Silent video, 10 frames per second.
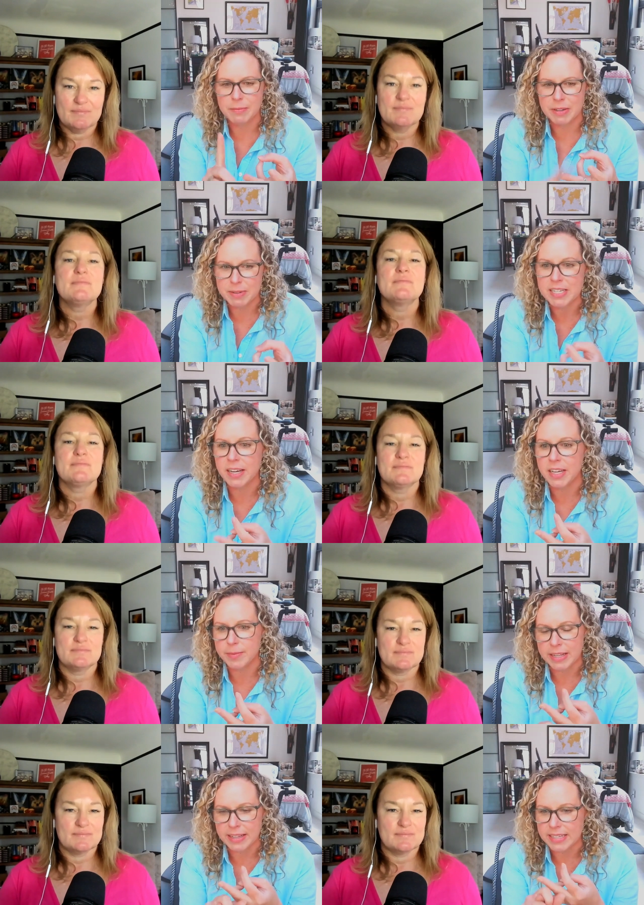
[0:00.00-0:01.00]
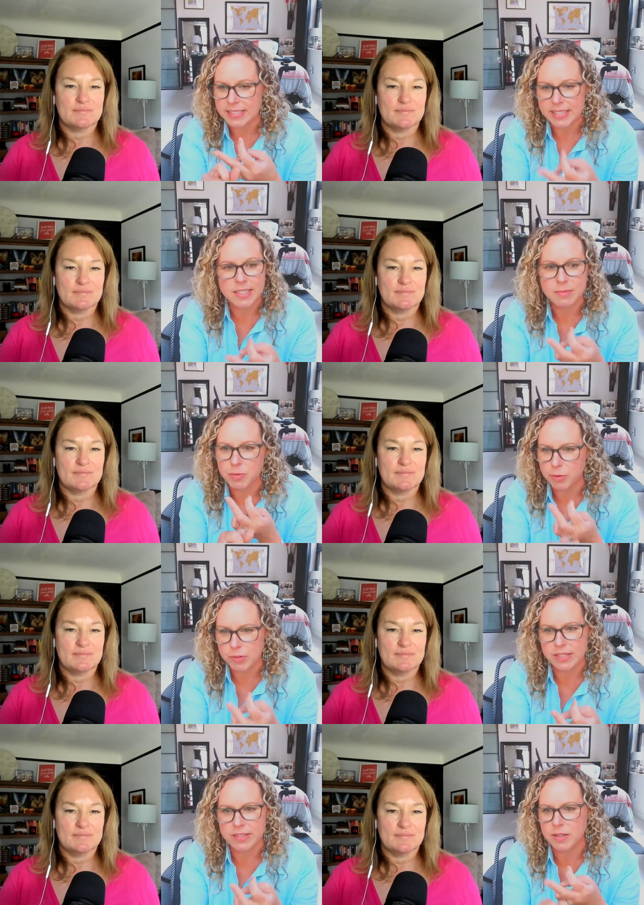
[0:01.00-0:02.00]
Speaker 1: and I'm going to be talking about like systems and
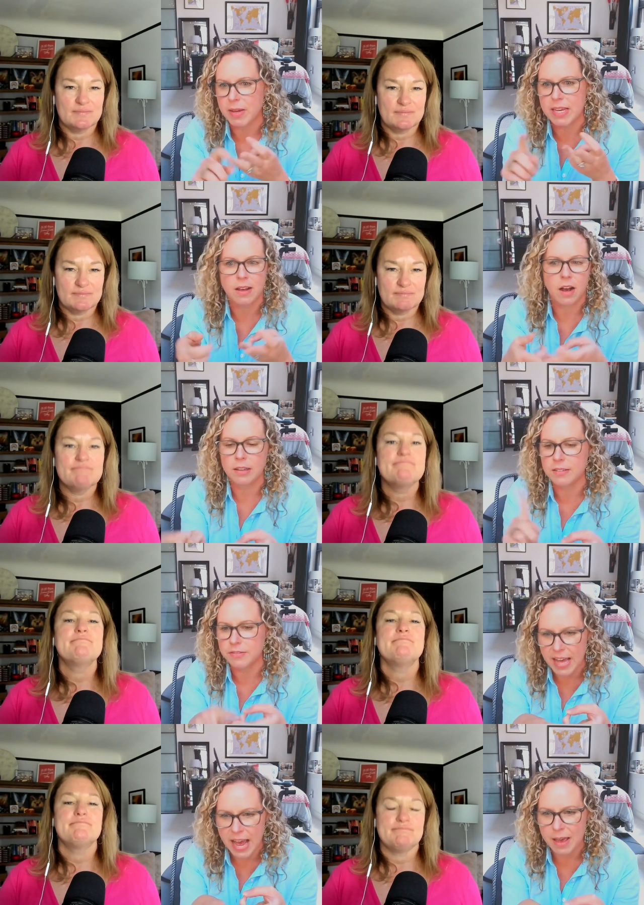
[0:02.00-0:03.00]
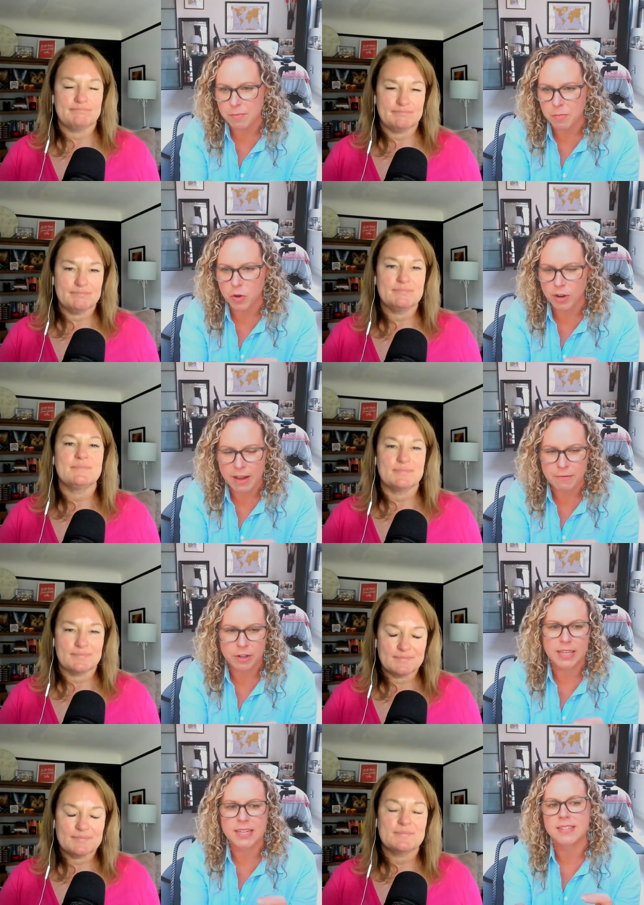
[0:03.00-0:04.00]
routines to make all mm-hmm. of that more
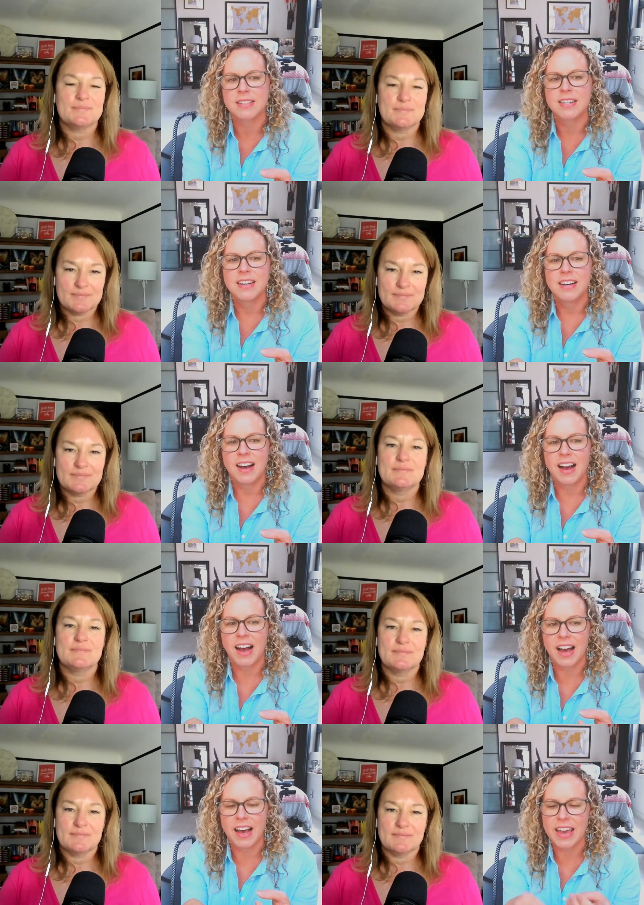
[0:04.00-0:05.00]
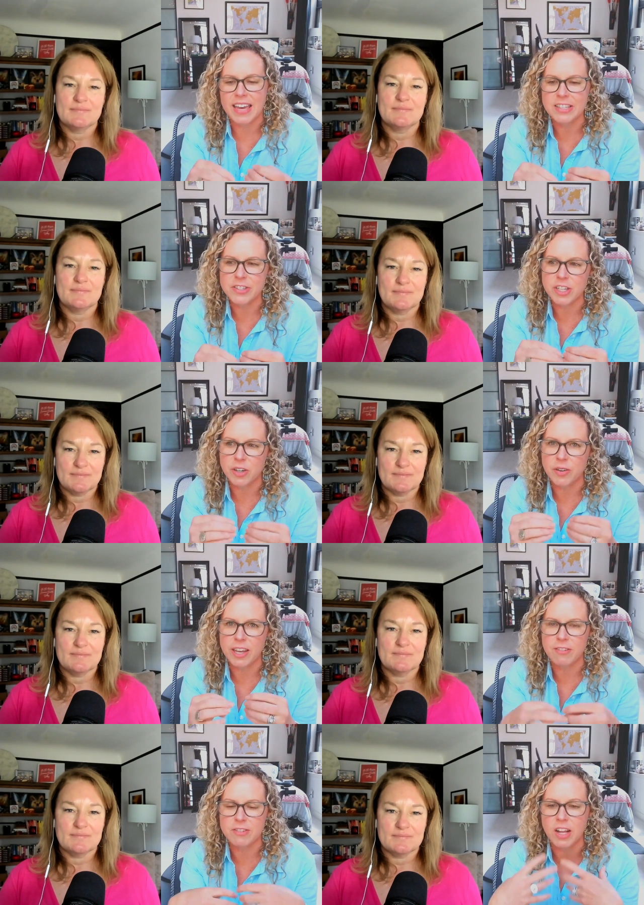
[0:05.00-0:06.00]
effortless. Uh, and so
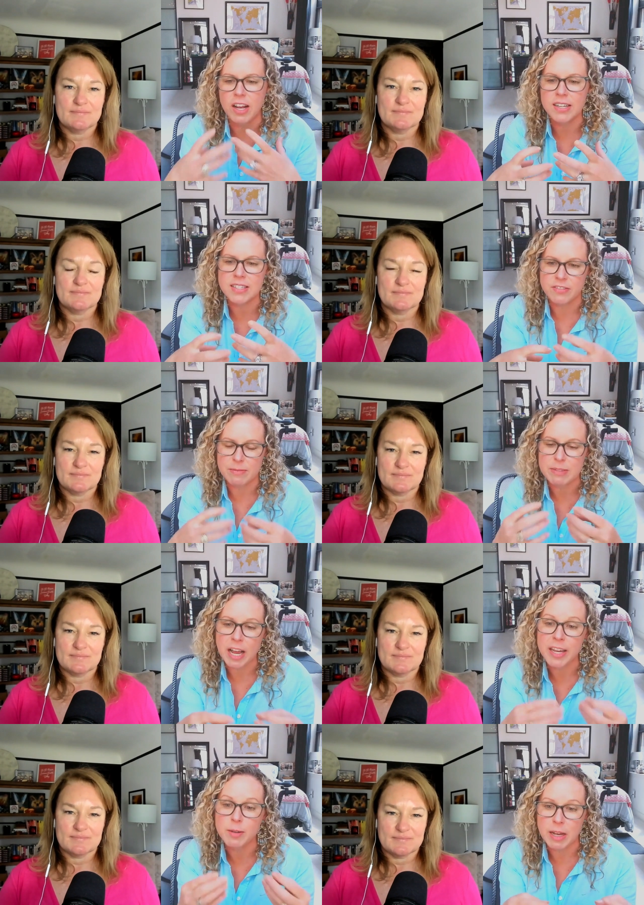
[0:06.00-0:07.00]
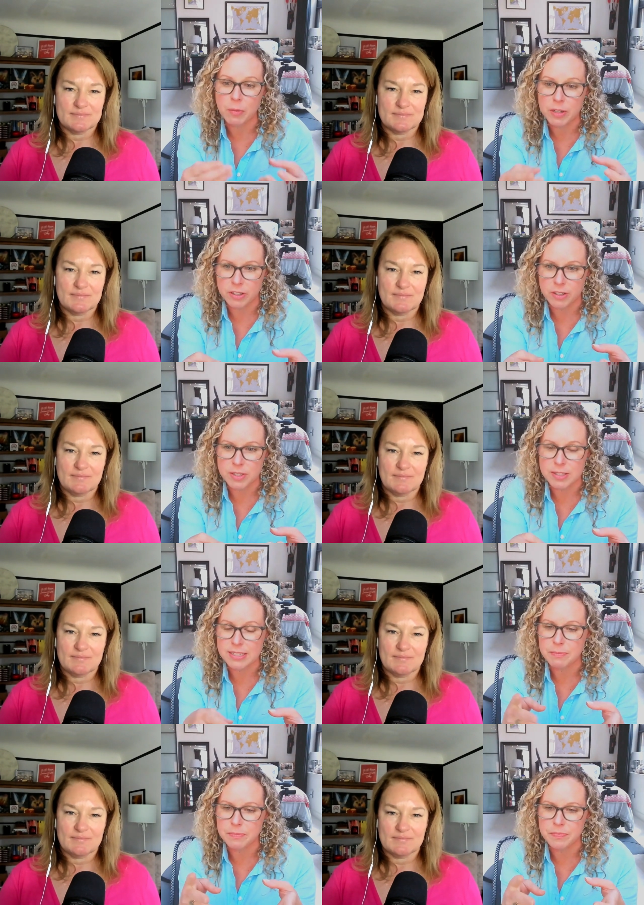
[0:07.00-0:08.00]
as long as if I'm talking about one of those,
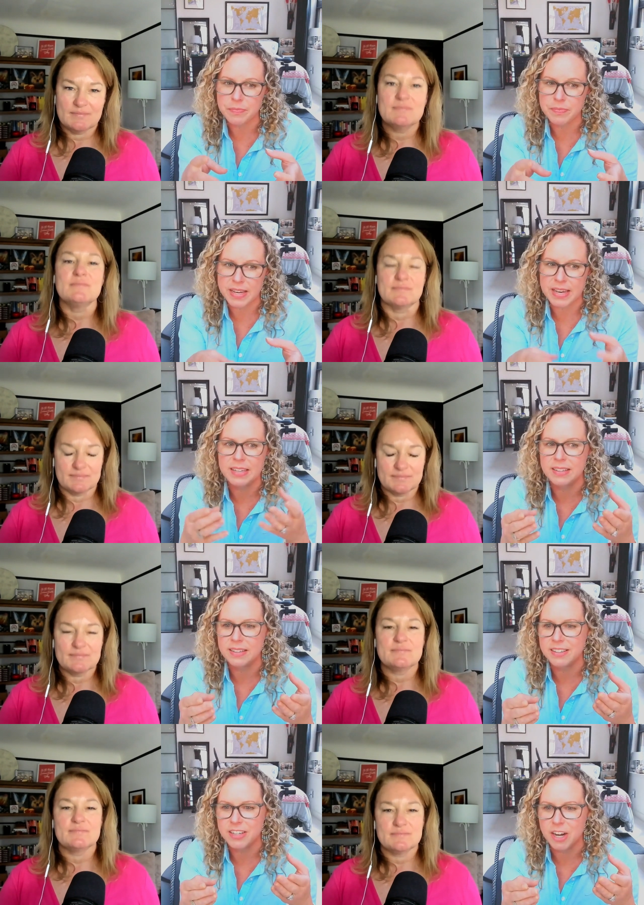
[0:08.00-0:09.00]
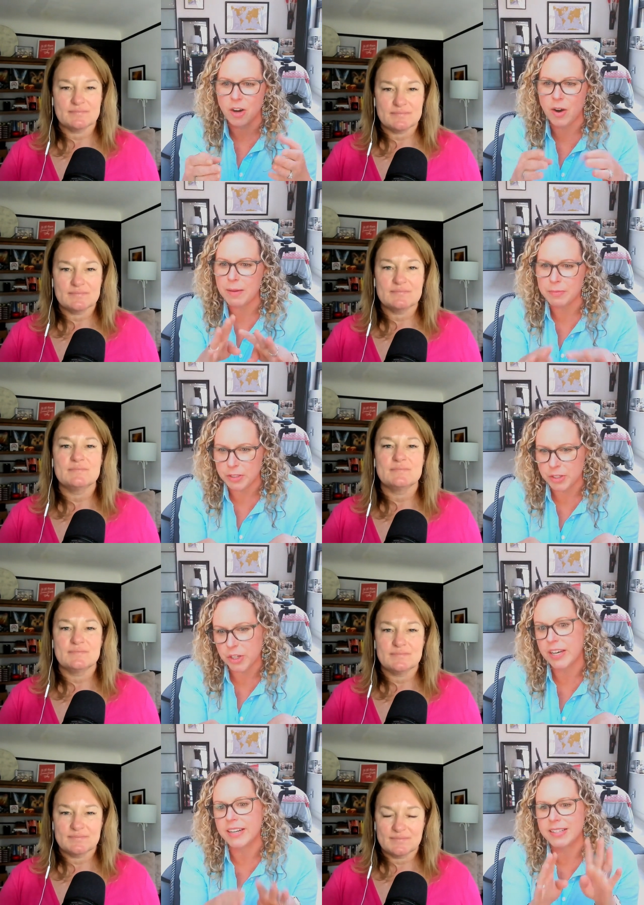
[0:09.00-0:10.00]
then, you know, I'm
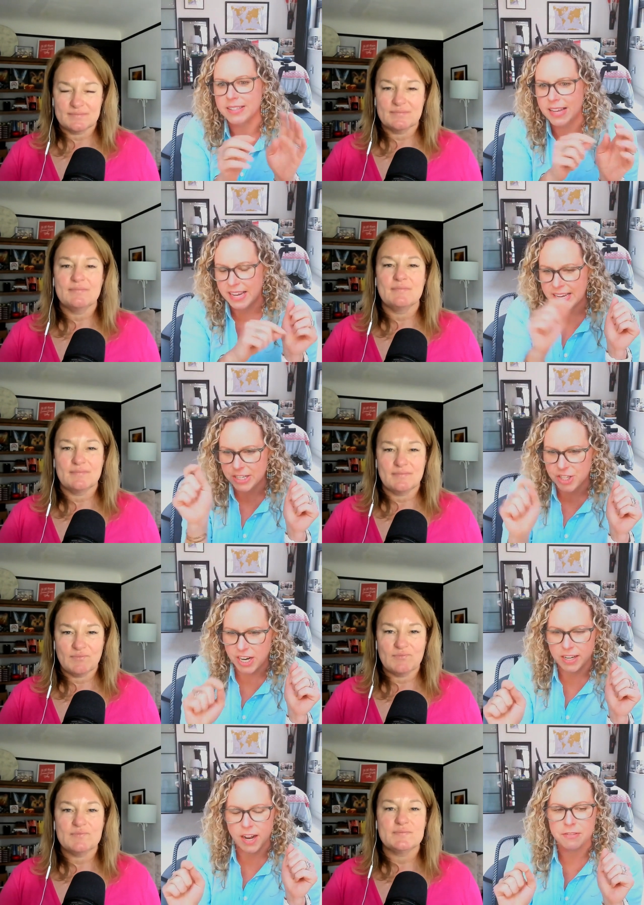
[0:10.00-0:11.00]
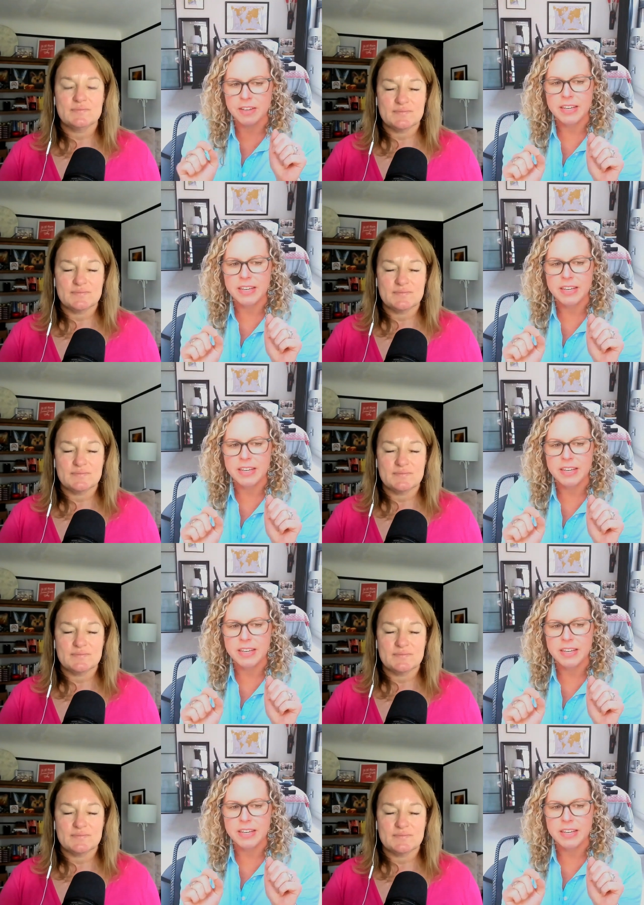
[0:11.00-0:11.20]
good. It's like I can check it off.